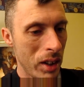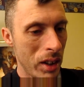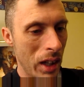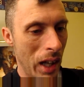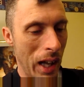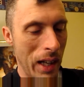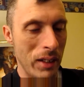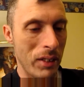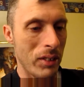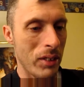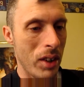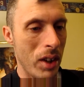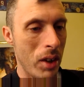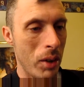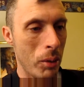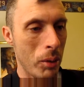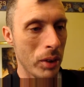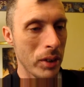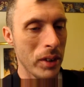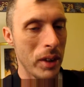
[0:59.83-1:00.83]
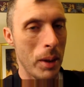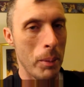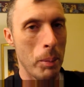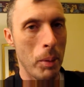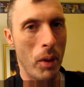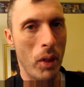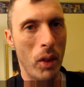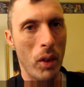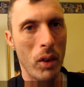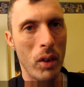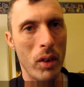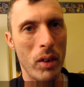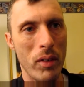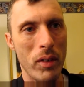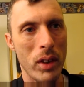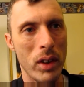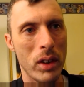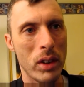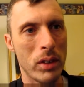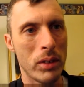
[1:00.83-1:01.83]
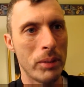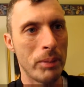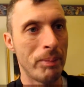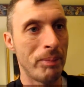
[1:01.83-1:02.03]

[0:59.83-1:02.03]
I don't know what's up with Louisville.